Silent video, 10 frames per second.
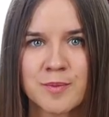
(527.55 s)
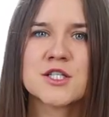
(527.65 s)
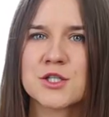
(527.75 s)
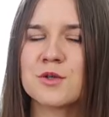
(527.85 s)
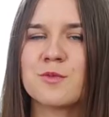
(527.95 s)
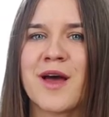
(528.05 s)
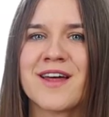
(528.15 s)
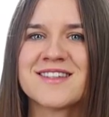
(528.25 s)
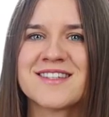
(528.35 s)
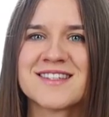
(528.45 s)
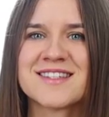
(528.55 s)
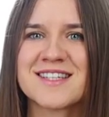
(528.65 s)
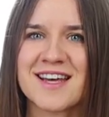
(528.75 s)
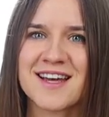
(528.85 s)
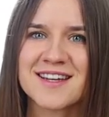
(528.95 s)
Suit pants,
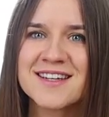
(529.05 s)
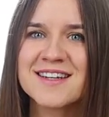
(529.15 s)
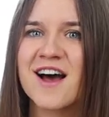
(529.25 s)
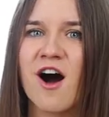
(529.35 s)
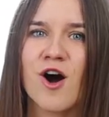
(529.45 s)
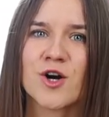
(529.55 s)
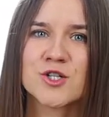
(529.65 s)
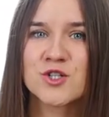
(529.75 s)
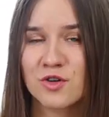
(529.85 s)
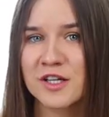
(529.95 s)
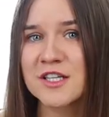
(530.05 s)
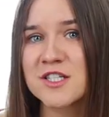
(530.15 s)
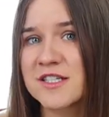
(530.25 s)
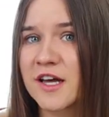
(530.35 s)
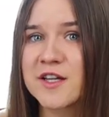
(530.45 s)
instead, are strictly
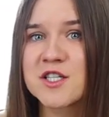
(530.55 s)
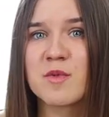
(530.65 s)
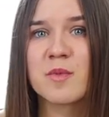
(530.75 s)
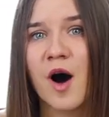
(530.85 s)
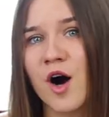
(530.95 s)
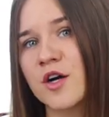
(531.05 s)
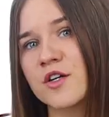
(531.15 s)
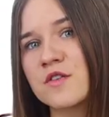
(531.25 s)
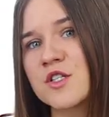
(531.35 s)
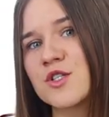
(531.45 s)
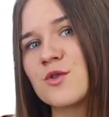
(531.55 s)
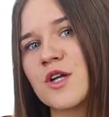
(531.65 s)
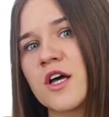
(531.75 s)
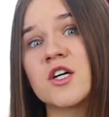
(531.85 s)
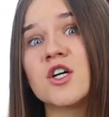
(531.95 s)
designed to be part of a
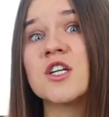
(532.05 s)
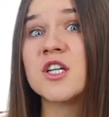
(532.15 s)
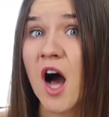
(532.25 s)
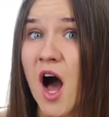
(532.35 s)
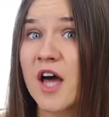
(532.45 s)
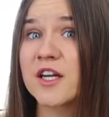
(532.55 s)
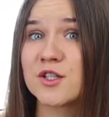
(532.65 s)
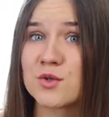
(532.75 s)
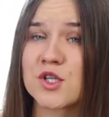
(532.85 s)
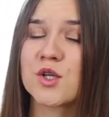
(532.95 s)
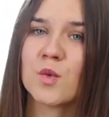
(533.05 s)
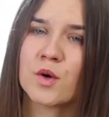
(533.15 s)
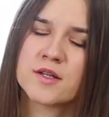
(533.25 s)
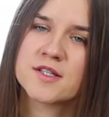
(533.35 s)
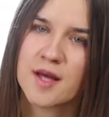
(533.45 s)
suit and are not usually worn